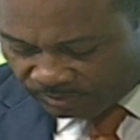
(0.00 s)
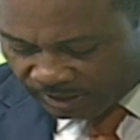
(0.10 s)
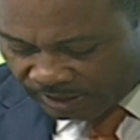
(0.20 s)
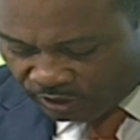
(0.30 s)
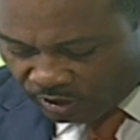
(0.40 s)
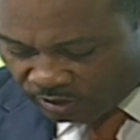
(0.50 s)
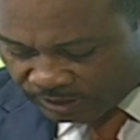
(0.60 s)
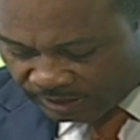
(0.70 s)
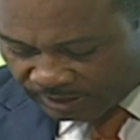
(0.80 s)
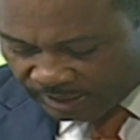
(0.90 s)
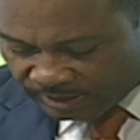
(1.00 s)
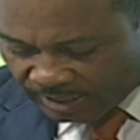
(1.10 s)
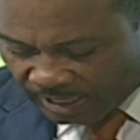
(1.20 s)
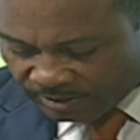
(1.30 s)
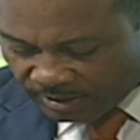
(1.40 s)
he also says
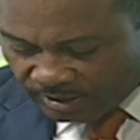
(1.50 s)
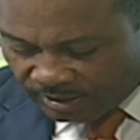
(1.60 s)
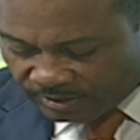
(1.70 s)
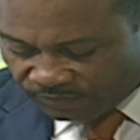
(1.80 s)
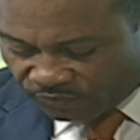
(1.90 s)
that the